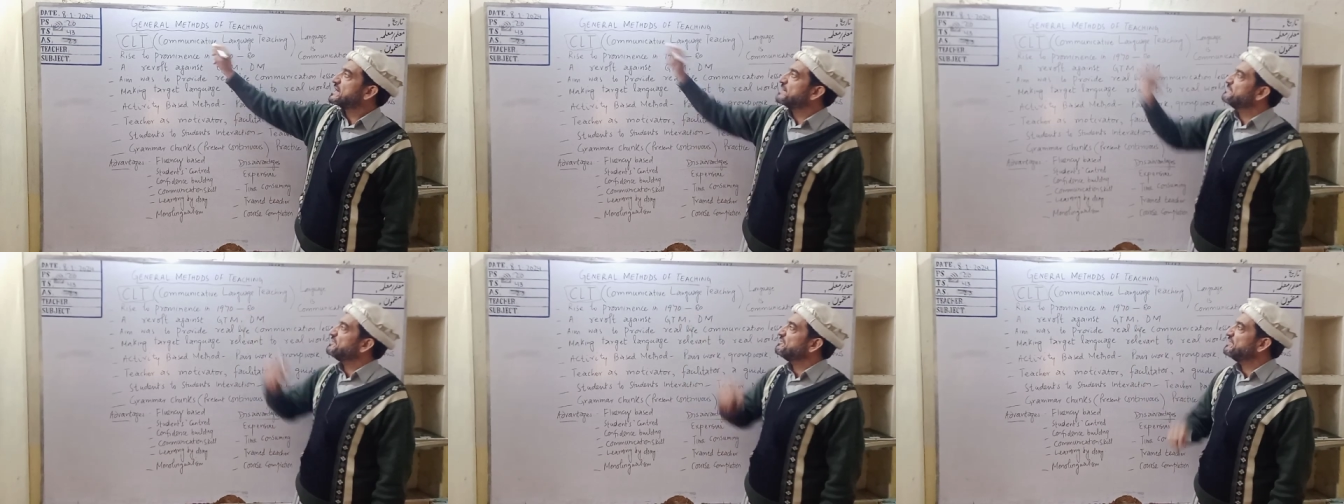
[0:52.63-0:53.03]

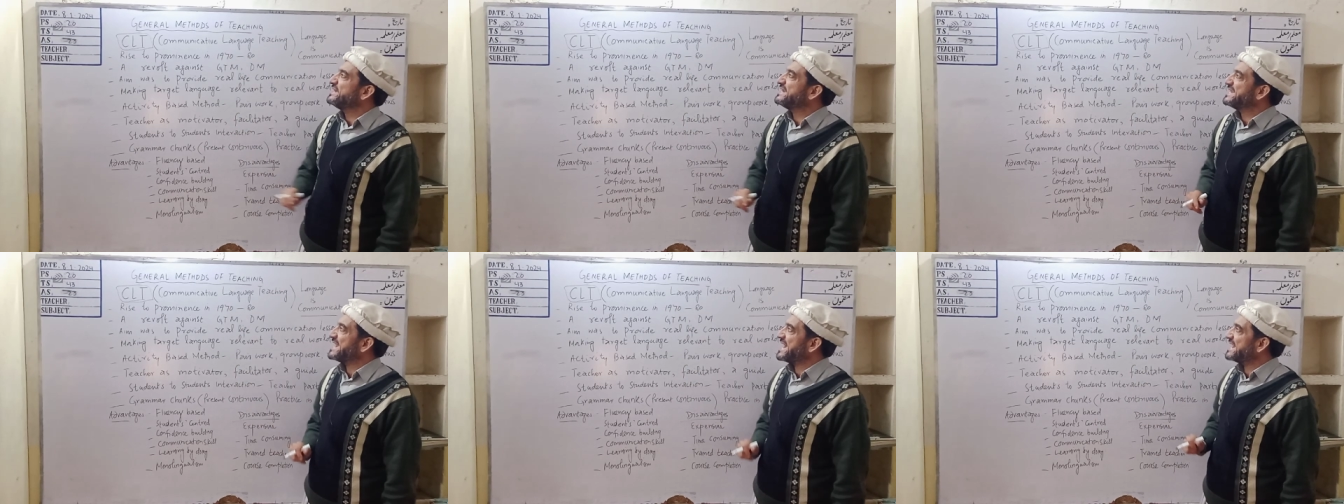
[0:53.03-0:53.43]

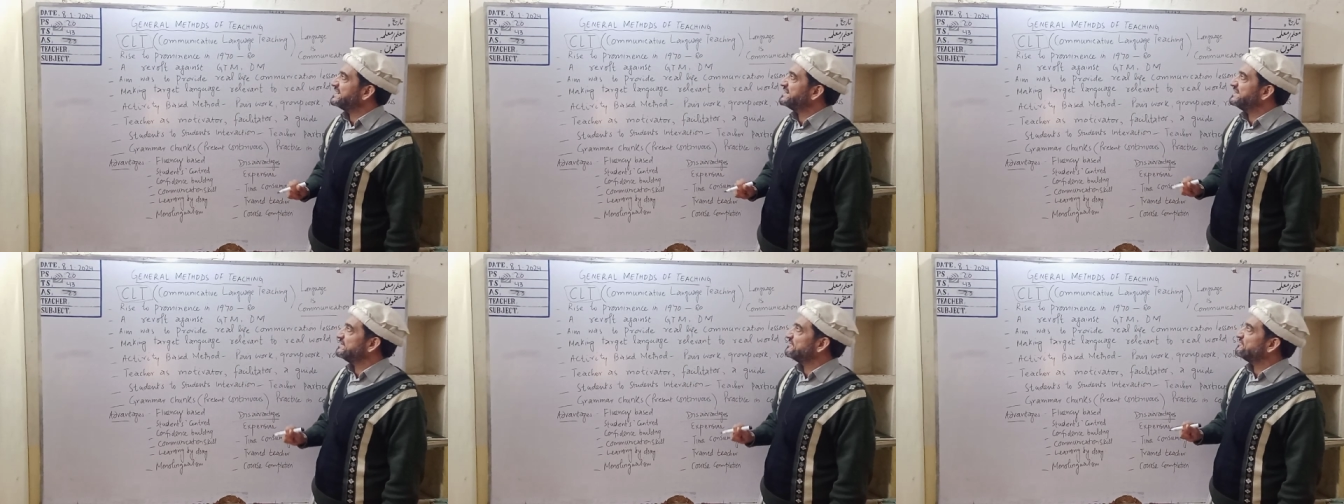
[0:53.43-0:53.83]

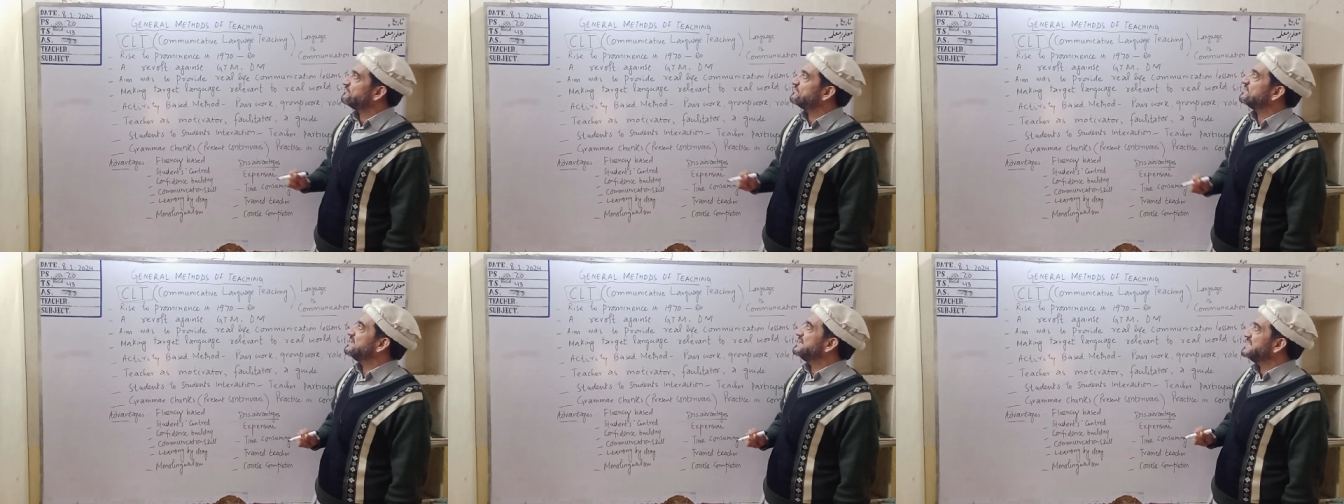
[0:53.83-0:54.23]

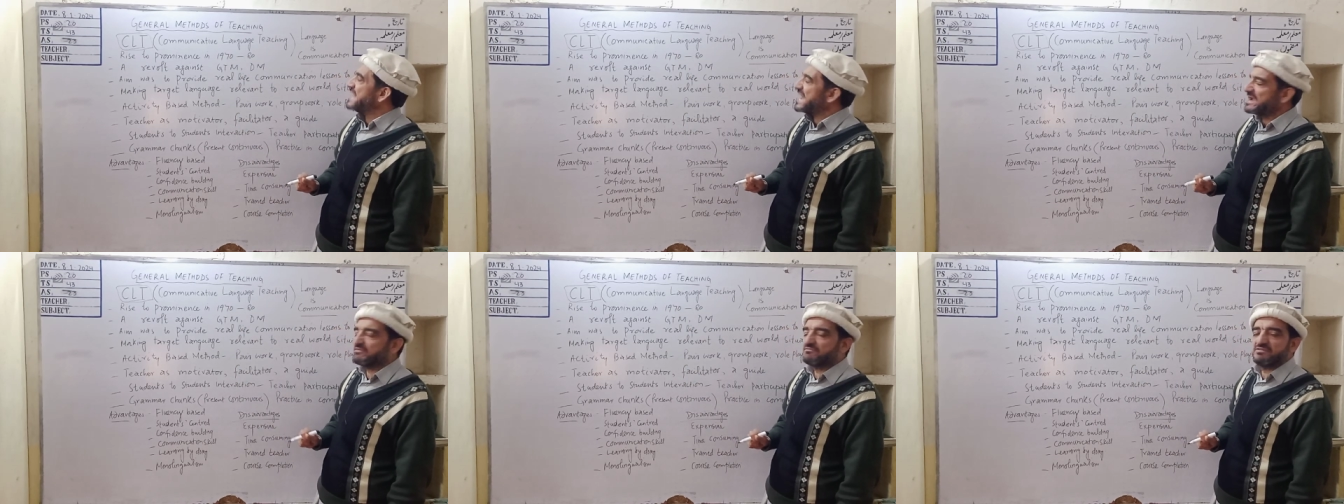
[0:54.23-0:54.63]
Communicative
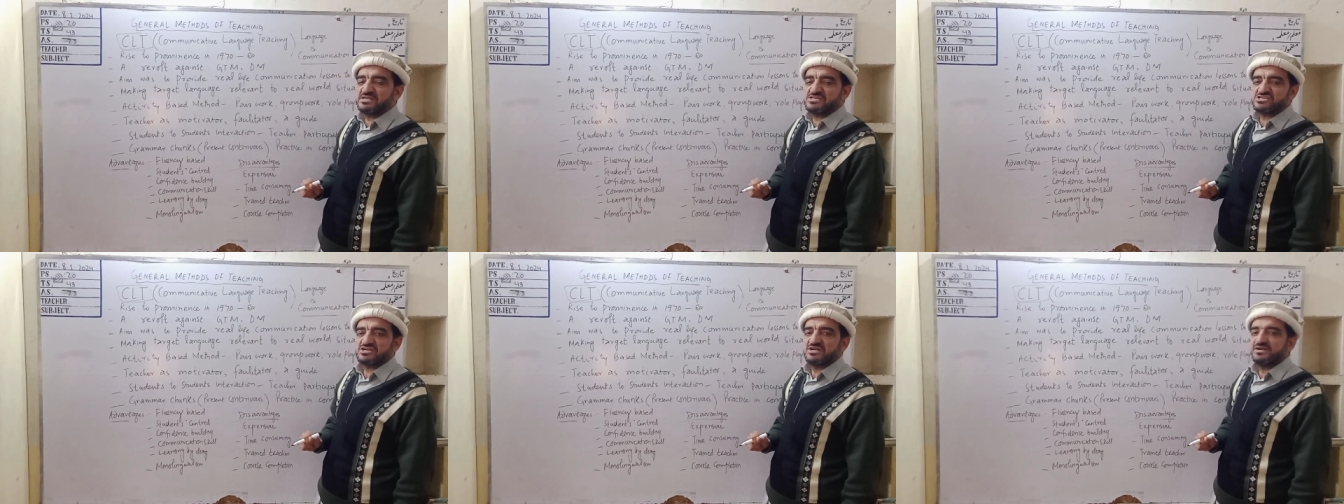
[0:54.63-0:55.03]

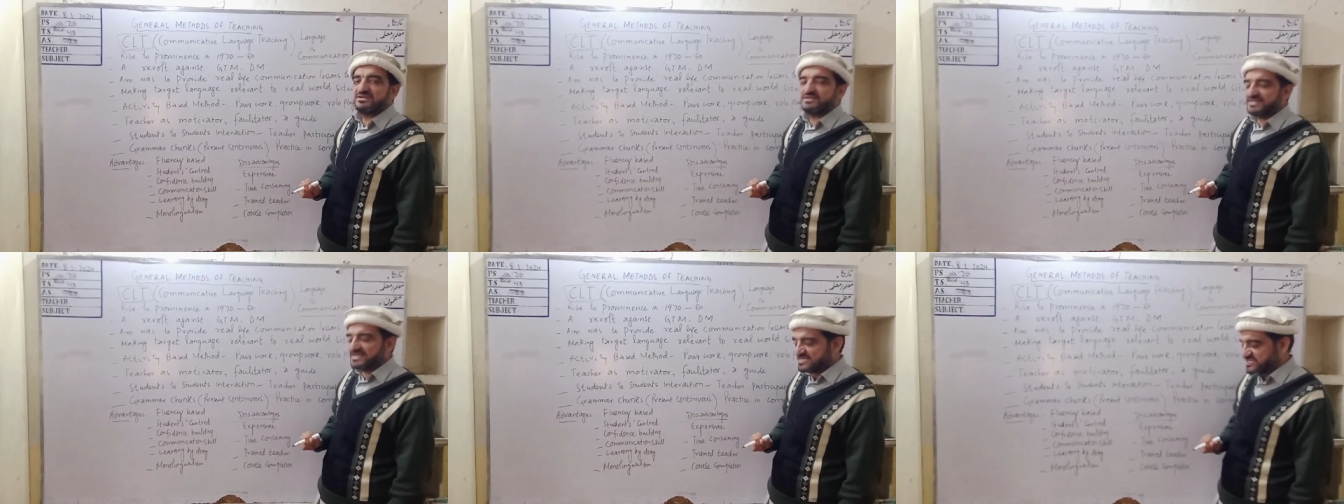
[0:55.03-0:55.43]

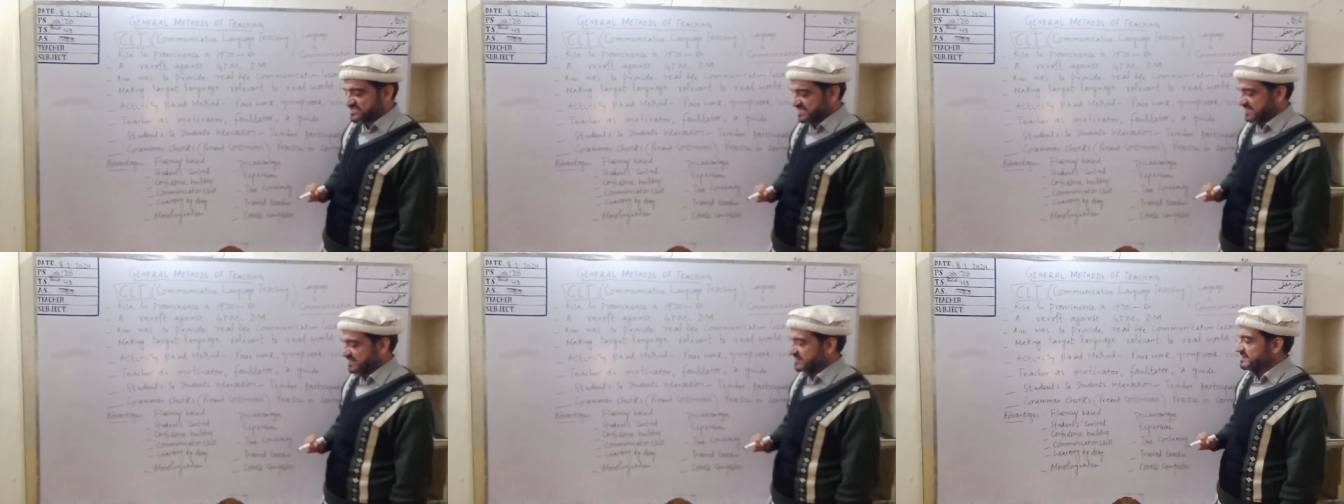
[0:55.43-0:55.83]
Language
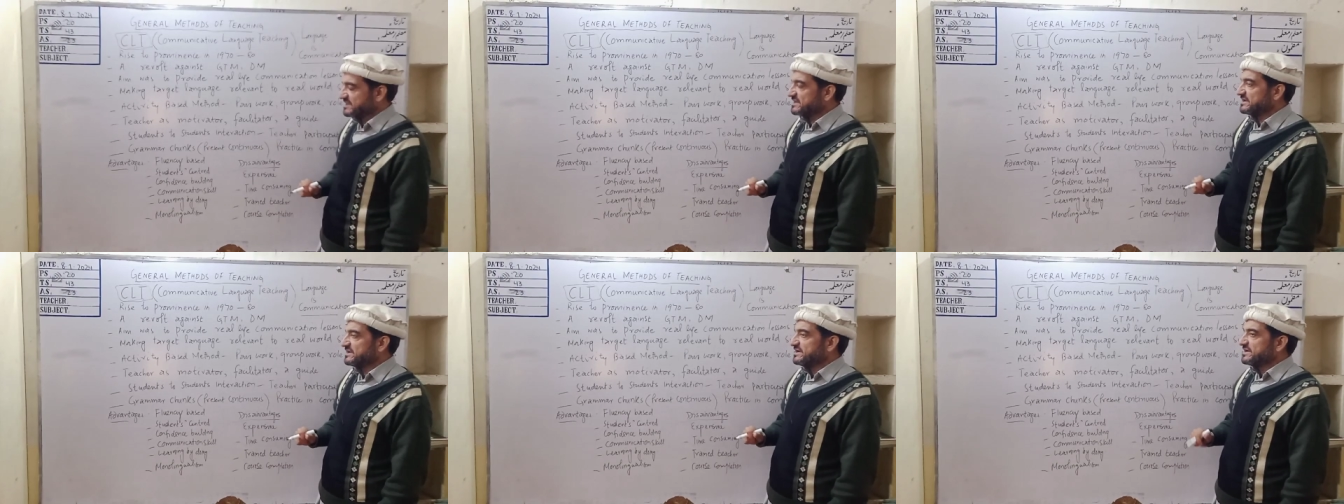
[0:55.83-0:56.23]
Teaching.
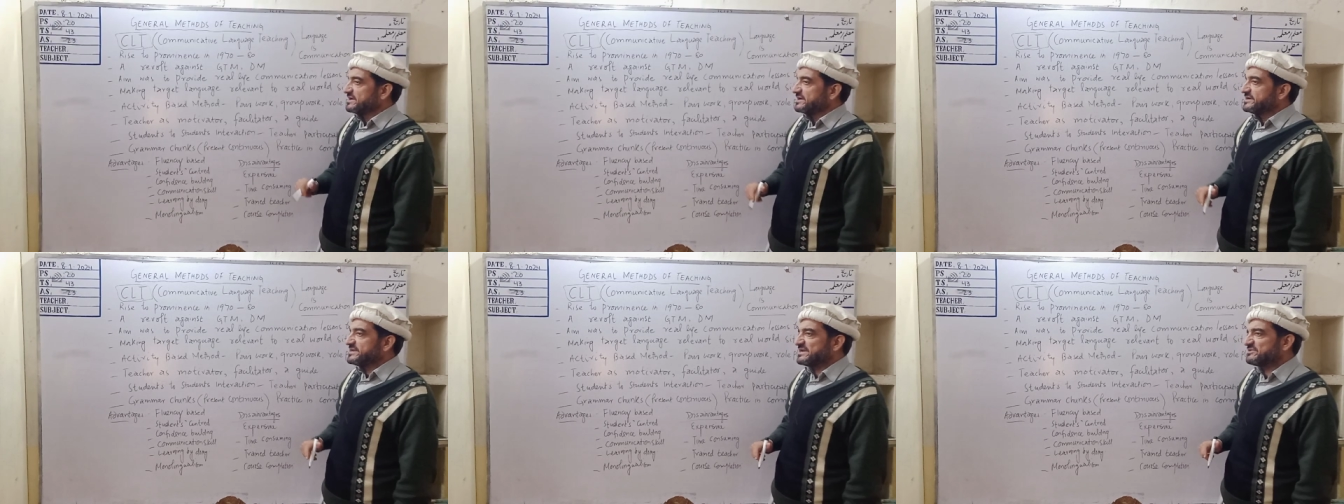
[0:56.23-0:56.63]

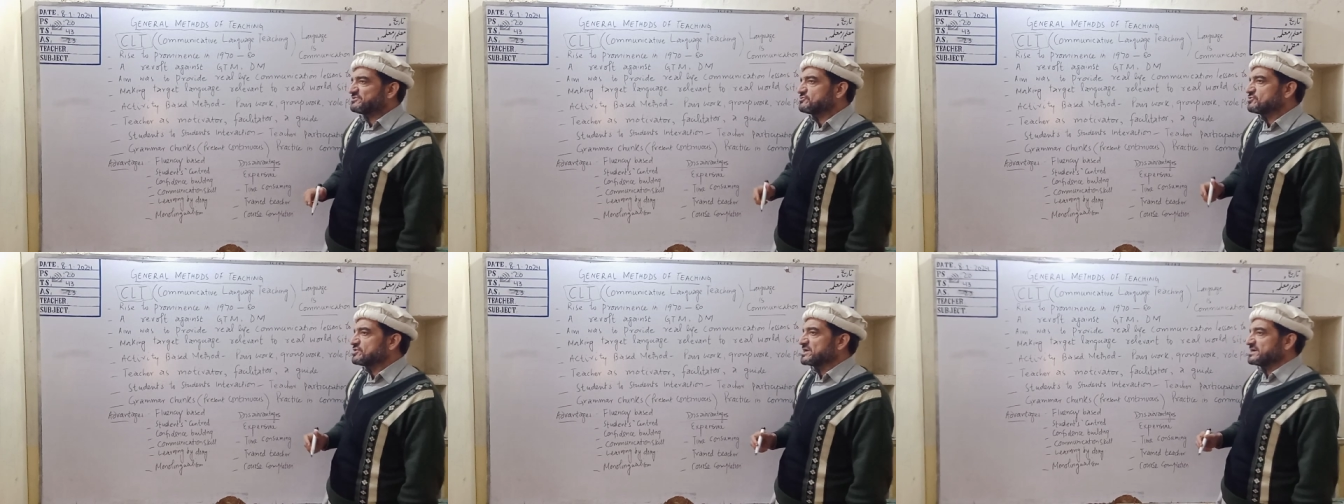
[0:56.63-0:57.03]
Dear
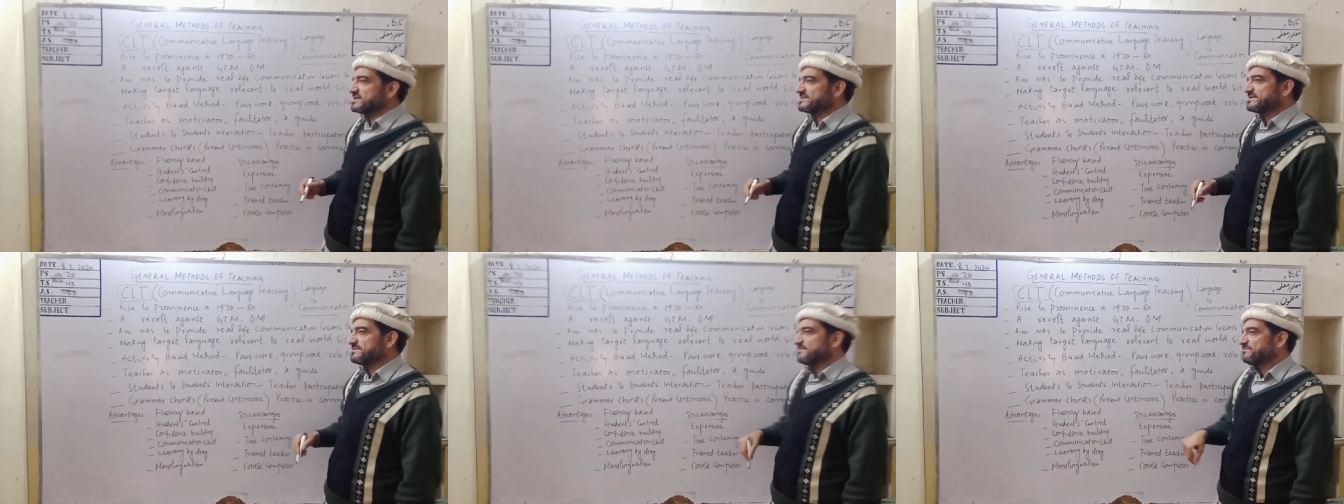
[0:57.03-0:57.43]

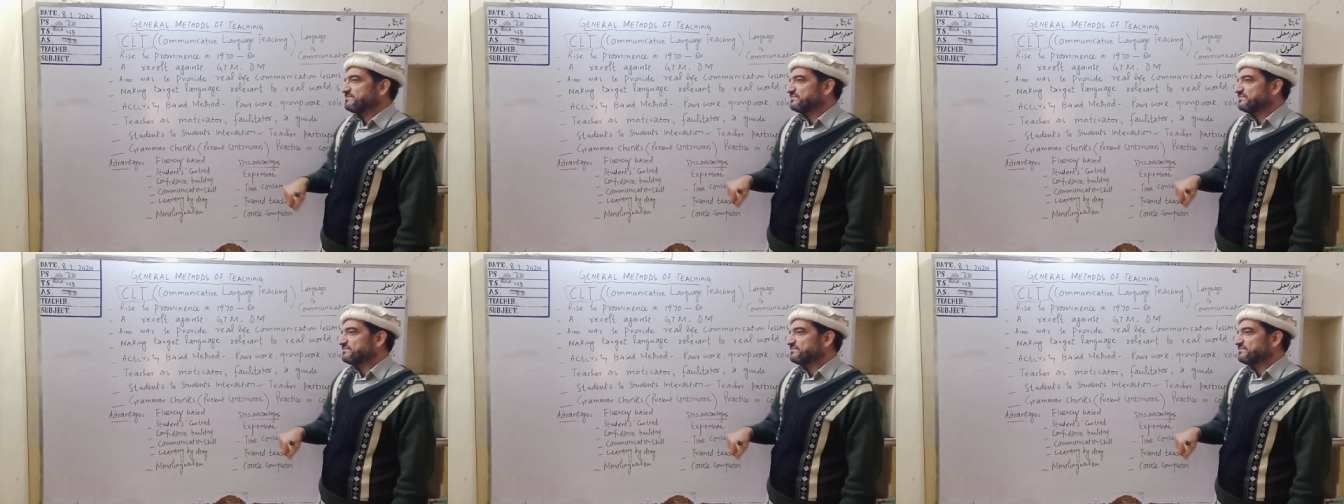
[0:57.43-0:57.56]
students,